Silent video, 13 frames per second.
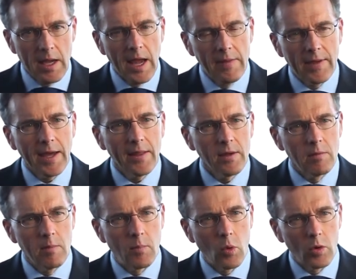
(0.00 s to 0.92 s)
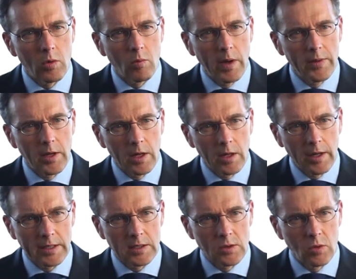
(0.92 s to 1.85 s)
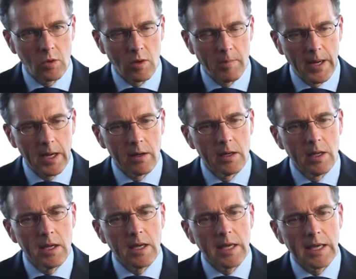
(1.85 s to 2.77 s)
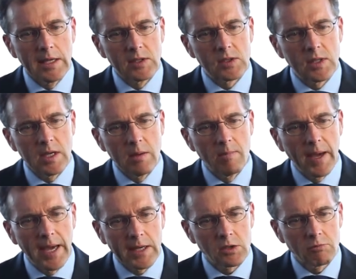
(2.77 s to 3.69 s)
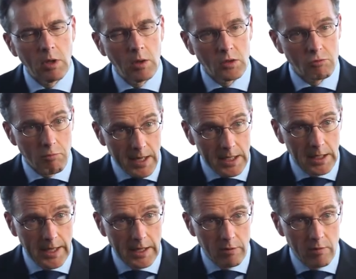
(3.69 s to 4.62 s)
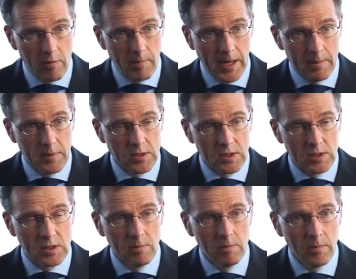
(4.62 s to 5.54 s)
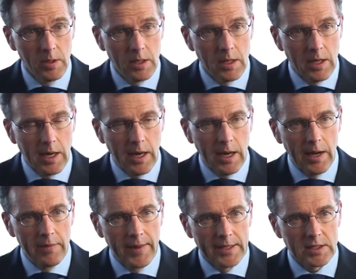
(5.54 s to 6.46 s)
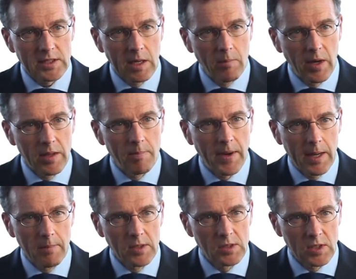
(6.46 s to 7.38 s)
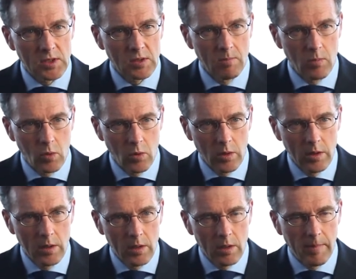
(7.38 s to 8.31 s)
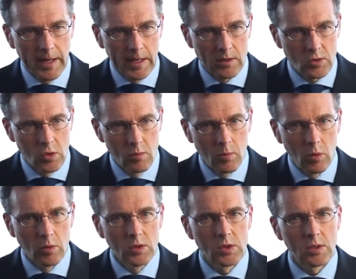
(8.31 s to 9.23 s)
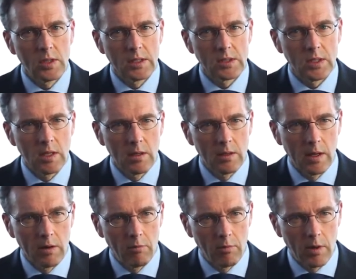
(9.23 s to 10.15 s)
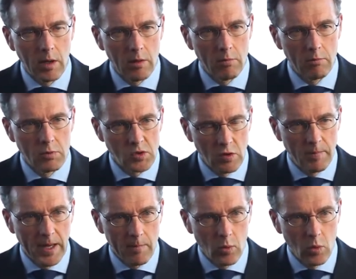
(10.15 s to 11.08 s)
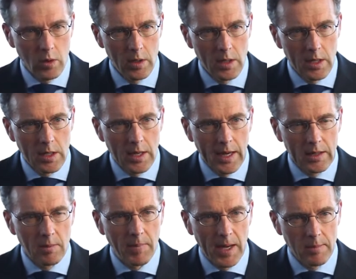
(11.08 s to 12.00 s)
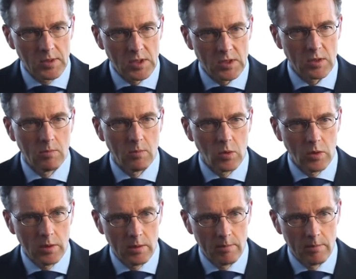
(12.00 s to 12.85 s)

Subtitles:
And the other important one that I'd like to talk about is the bank's role as regulator of the payment system, and that's done by the Payment System Board. The bank has two boards. There's the Reserve Bank Board and the Payment System Board.